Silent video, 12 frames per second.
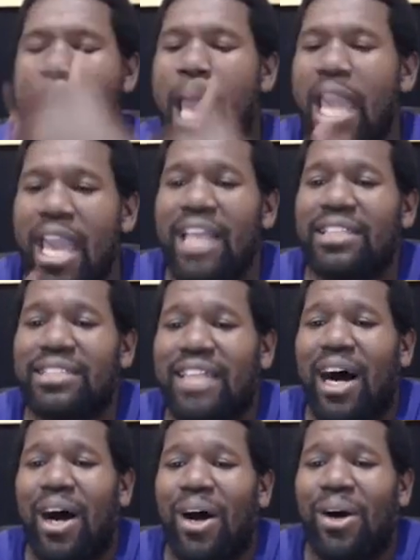
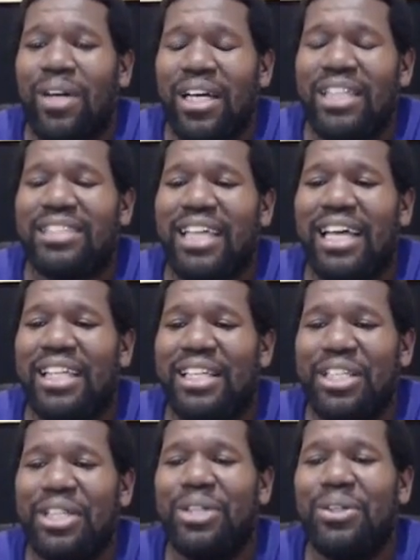Esau is
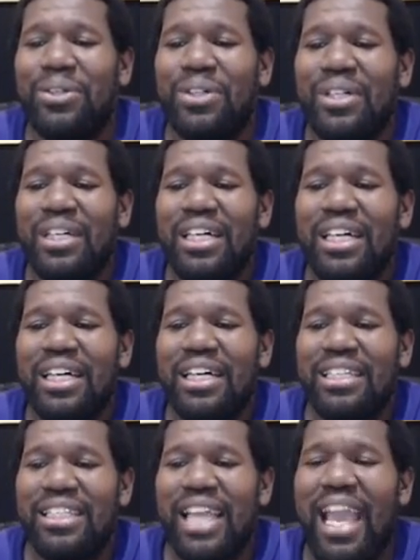telling you
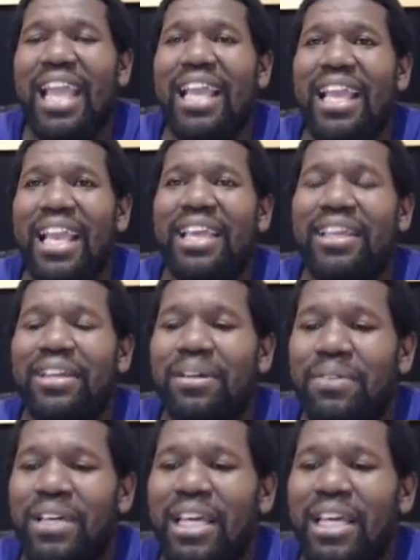that he Edom.